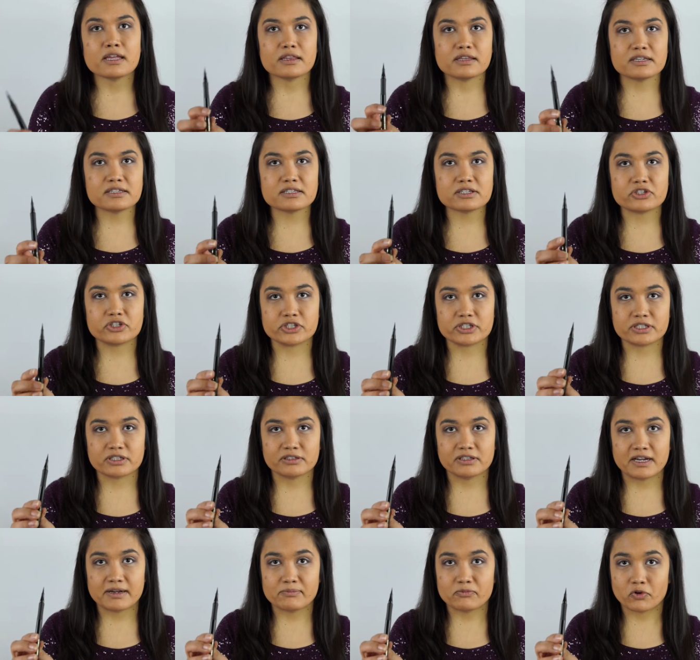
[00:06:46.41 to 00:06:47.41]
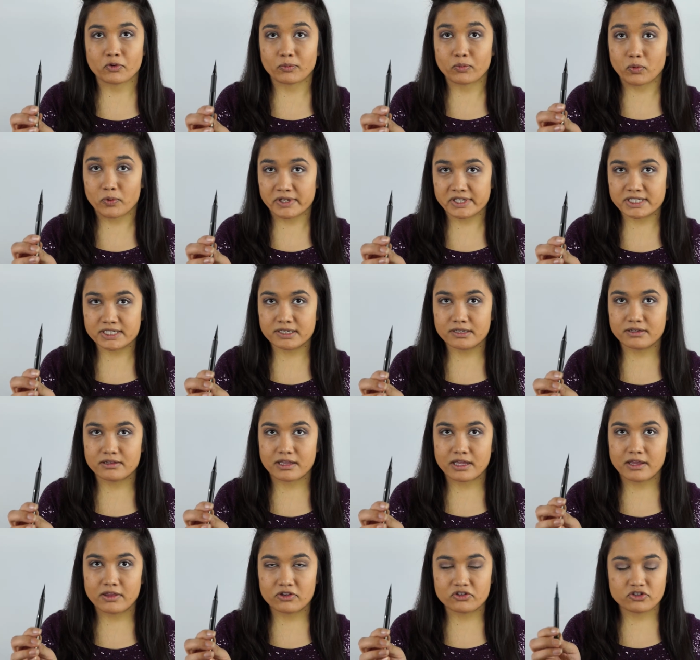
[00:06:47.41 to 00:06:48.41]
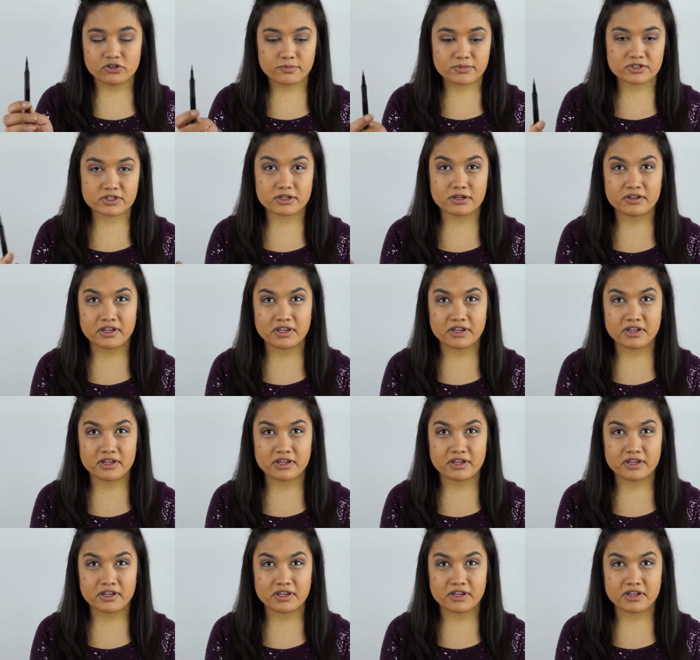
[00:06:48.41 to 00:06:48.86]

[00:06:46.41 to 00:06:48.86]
This is just a lot more pointed than the Superstar.